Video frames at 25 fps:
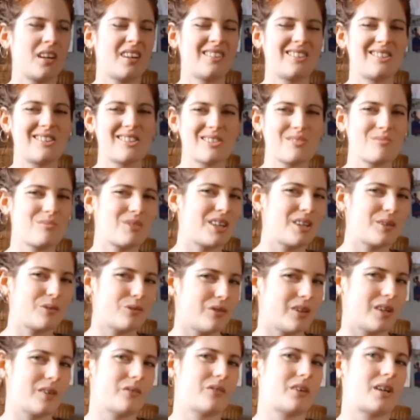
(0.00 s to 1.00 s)
doesn't really
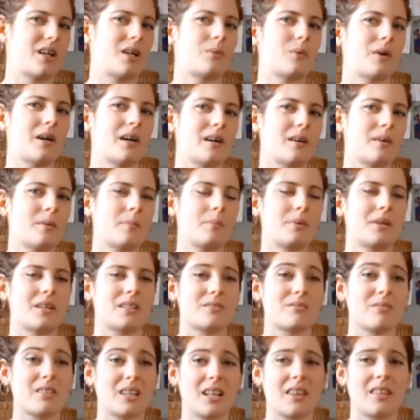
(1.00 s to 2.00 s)
fit very well, but it's really